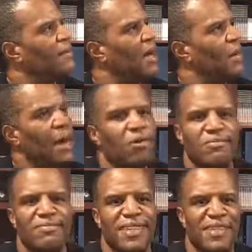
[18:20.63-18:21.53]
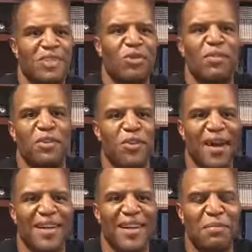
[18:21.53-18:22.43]
I'm out. This is Trevor
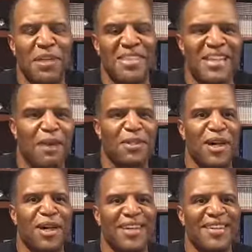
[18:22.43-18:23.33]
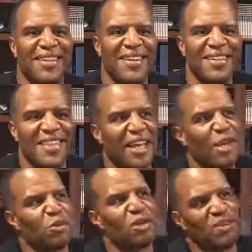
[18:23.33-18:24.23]
trying to get me to stop talking. Say
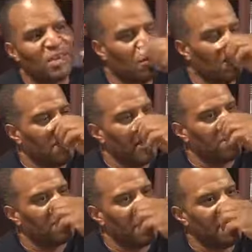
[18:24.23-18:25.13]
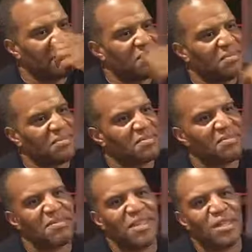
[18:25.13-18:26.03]
hello, Trevor. Come on over here. Let him see you.
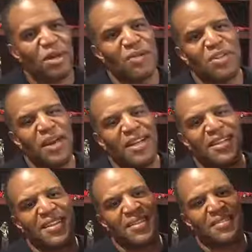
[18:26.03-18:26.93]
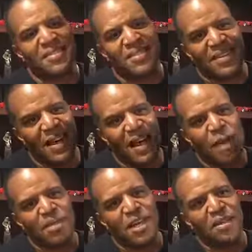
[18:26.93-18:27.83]
Trevor's trying to hit the
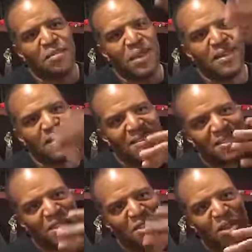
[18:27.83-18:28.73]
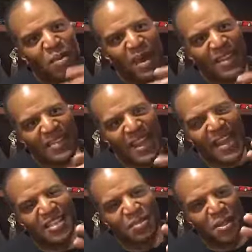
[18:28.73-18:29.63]
I'm done button. Show him how he's a
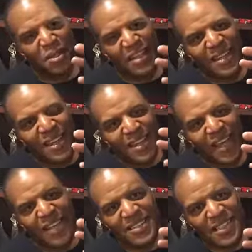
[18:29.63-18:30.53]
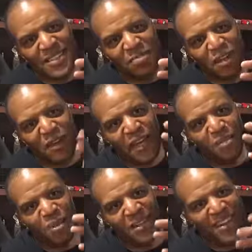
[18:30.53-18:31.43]
handsome dude. Ladies, he's
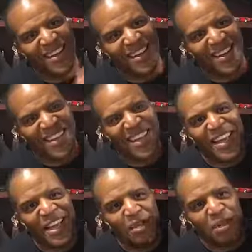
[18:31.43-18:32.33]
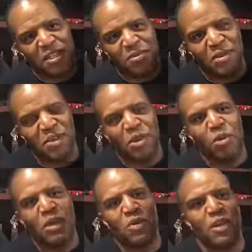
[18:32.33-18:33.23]
available. But if you're going
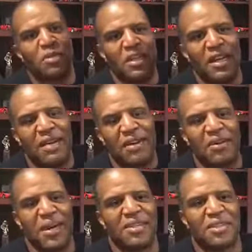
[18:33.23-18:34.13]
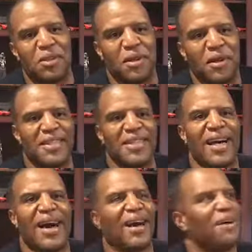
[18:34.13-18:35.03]
to be with him, you need to have a credit score and a
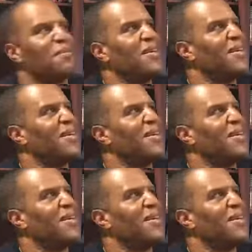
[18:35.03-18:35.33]
job.